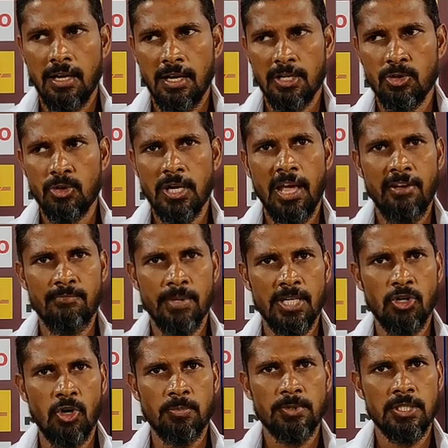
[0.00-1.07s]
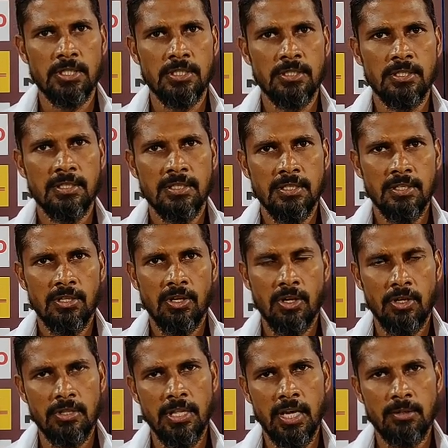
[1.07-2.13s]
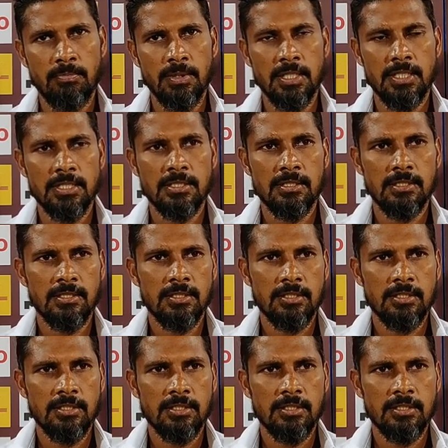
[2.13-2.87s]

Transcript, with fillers: I don't have many options on that place,